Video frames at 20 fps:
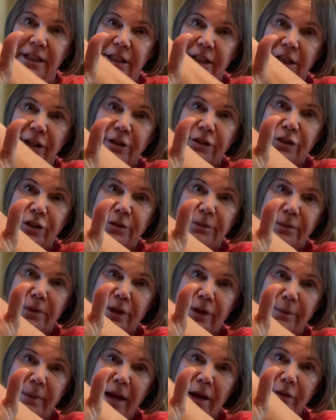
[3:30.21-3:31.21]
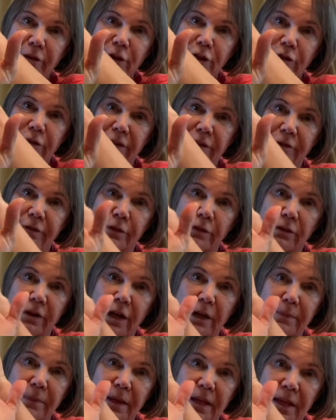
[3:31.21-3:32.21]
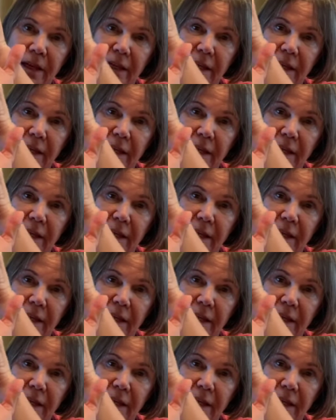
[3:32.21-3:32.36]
here's your mouth, you're chewing the food up,